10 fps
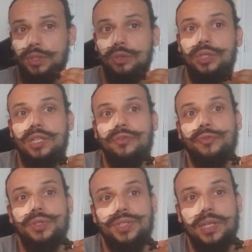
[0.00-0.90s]
looking
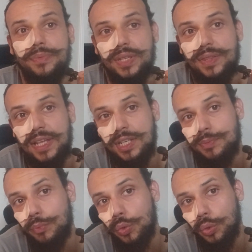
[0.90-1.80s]
for something that is
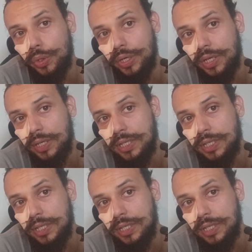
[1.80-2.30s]
more